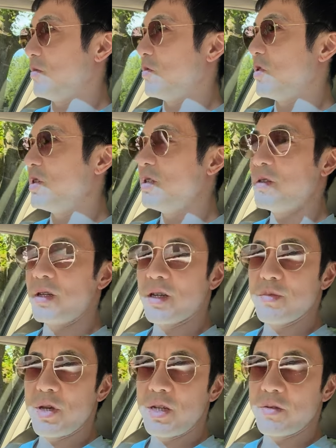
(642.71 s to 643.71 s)
where do you think
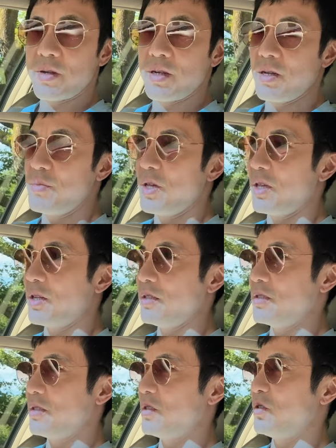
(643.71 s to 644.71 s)
I'm heading right now? I'm heading
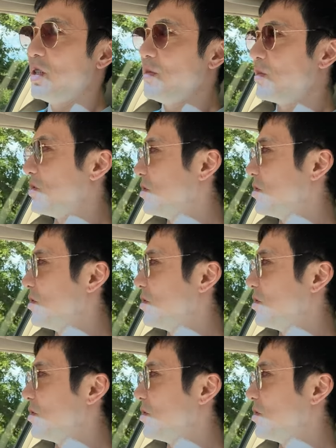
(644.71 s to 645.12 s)
to the gym